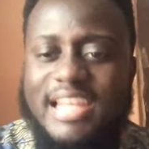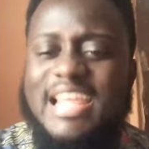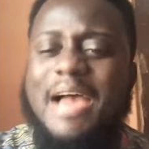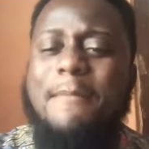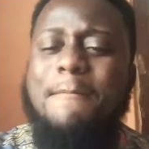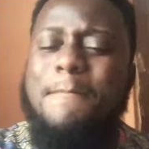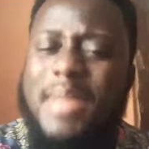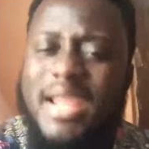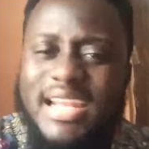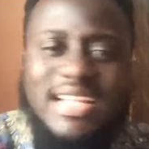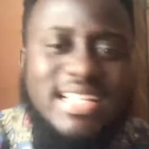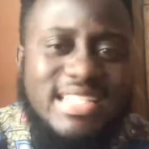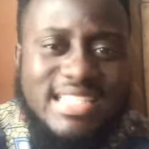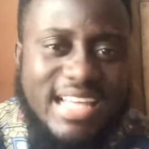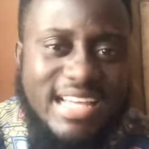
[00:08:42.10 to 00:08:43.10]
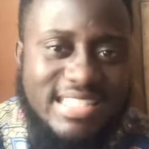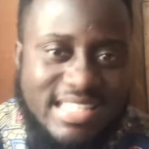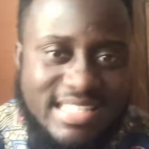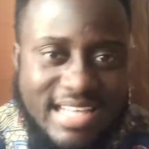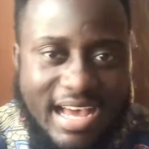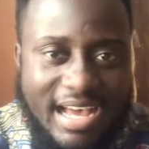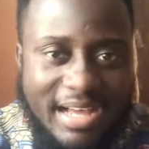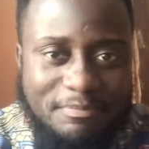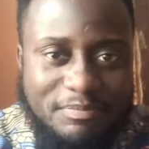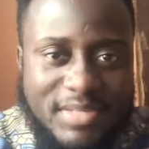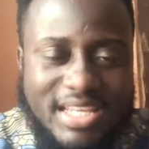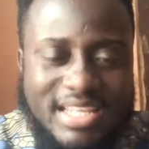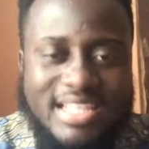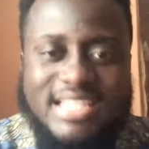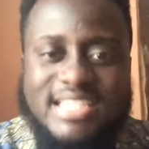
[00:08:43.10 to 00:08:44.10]
there are many instances that
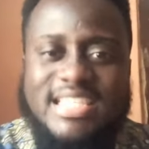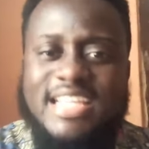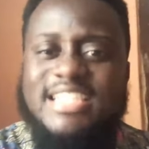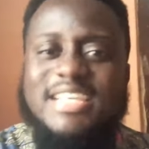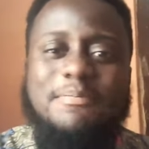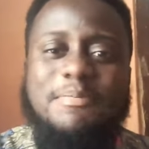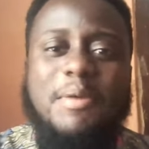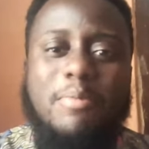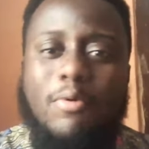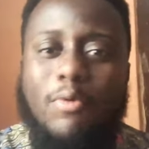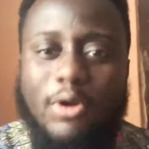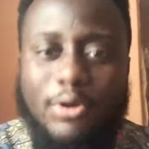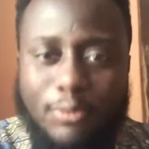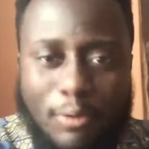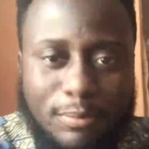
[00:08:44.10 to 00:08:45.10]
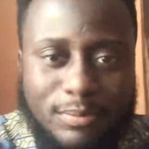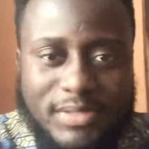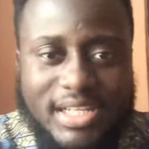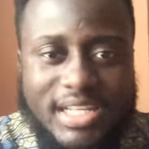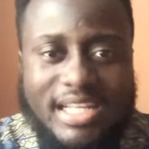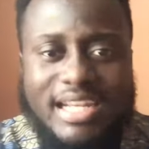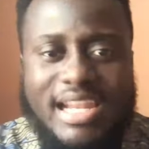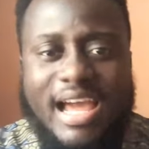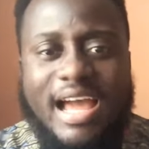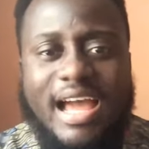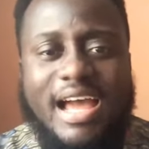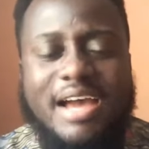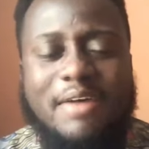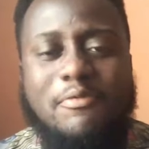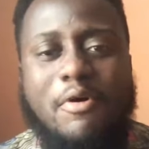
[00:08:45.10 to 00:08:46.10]
certain people can know
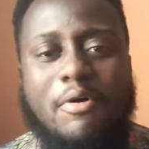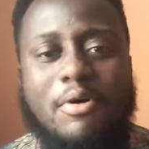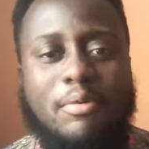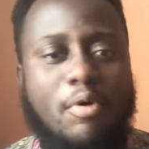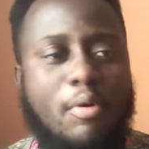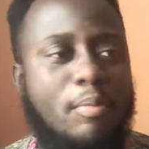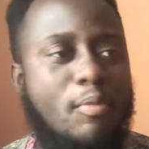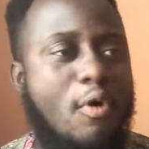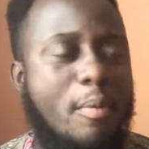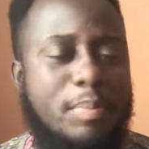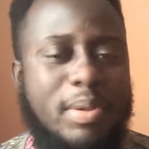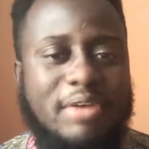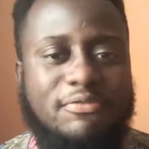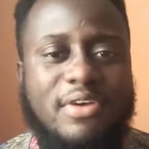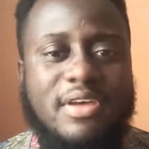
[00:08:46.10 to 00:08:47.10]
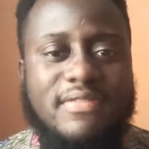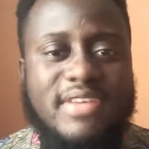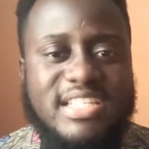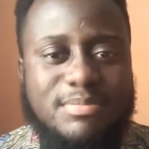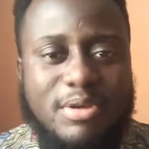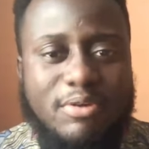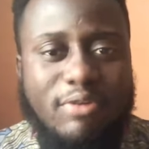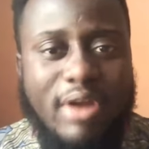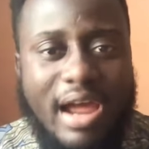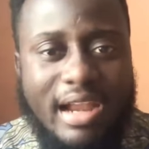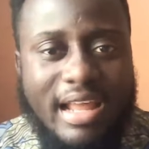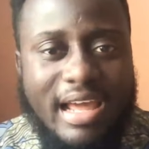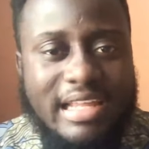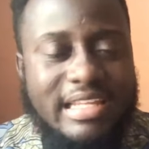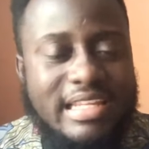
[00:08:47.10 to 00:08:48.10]
now or pay favors be
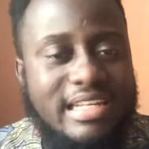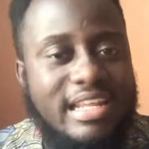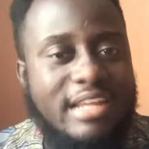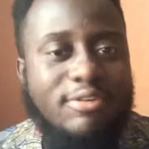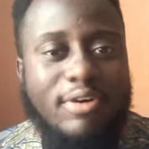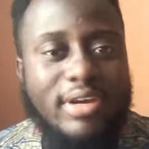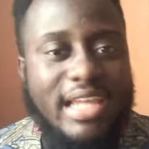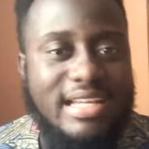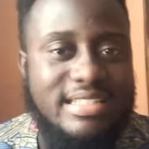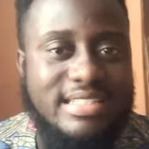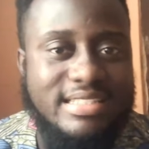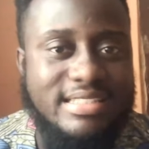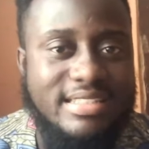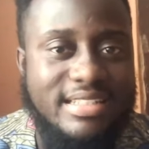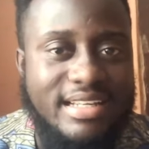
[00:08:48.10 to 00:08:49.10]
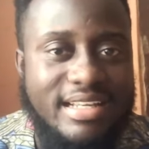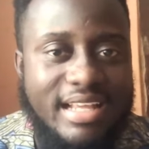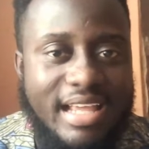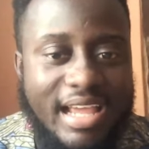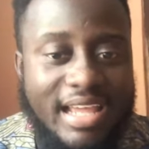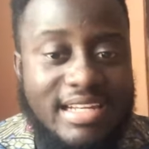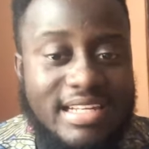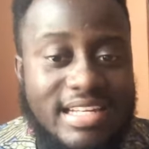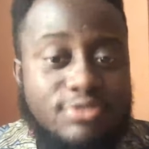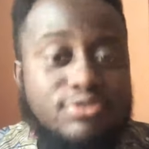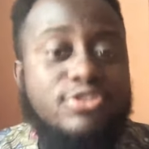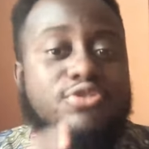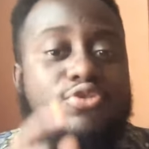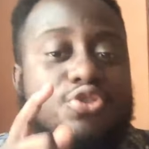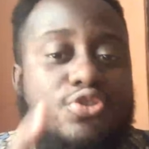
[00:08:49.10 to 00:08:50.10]
cry now, they don't get. And
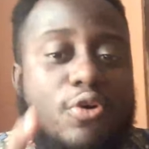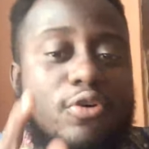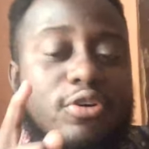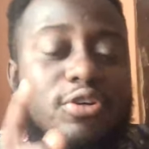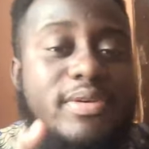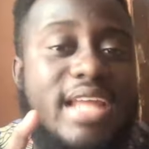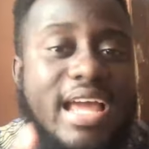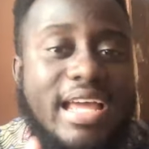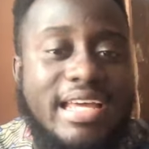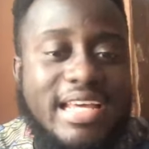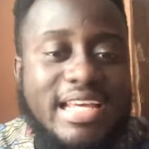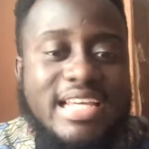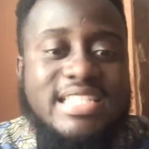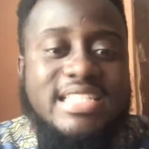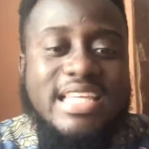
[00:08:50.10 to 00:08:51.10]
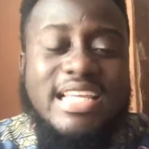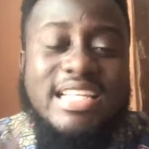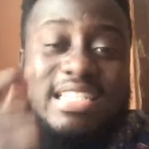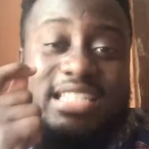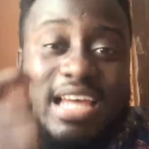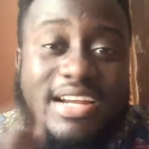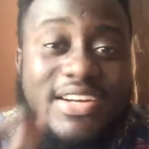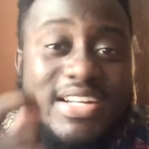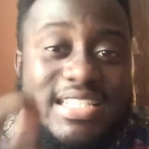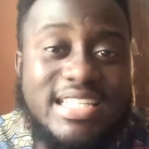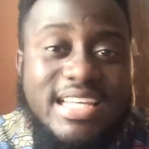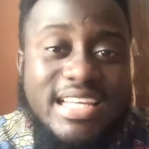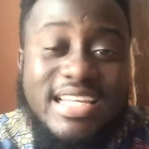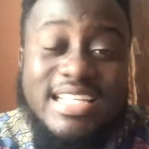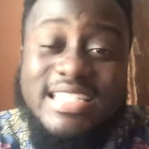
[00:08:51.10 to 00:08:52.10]
this is to show you that his
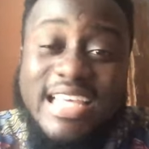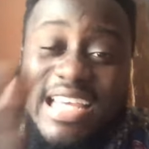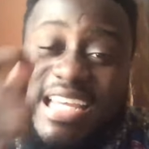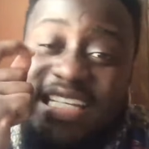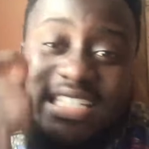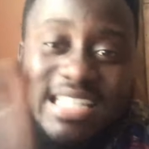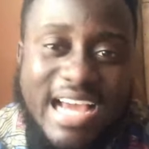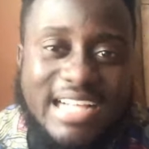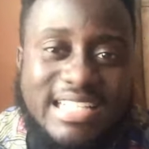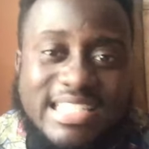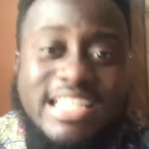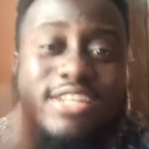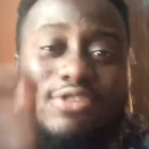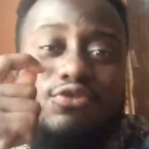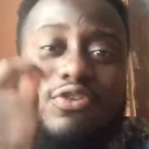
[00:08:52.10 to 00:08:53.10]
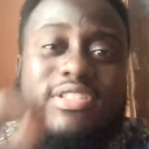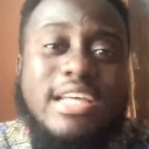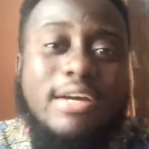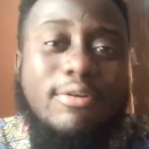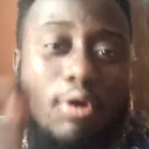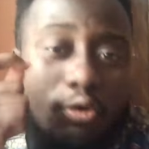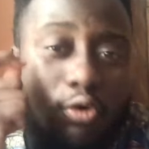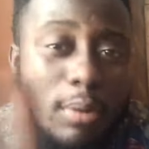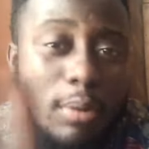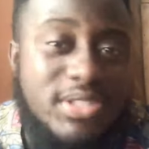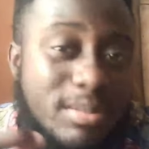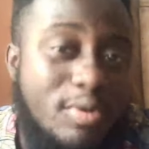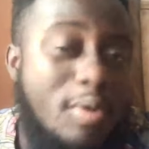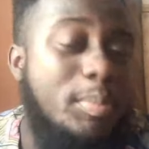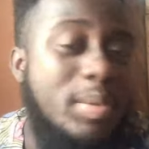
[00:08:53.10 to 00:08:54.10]
integrity is intact. He is not a
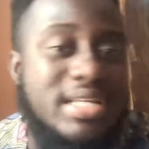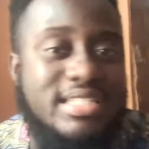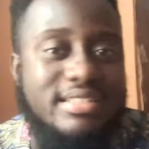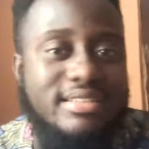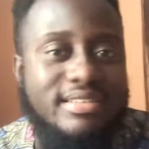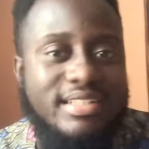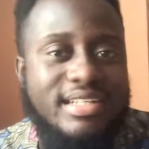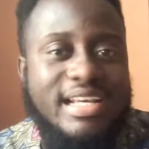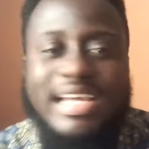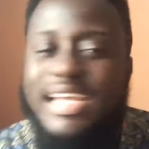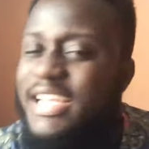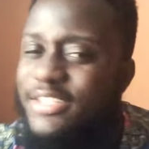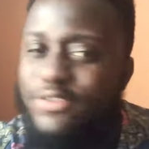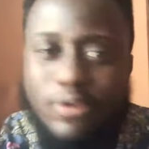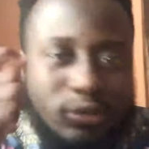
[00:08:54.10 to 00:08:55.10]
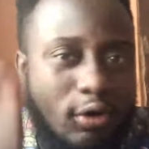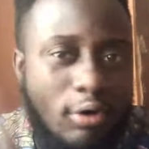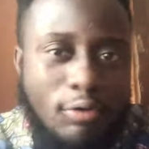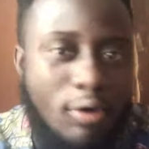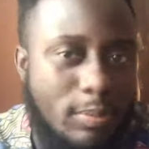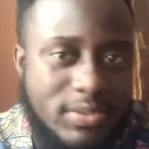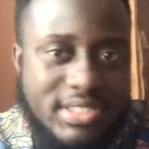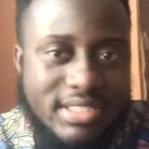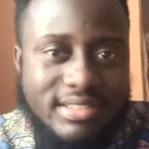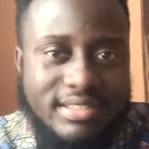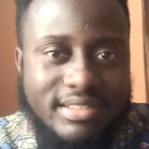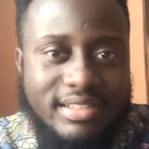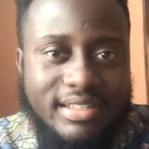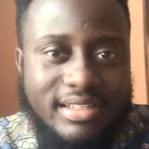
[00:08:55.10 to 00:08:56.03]
corruptible person. He is not corrupt.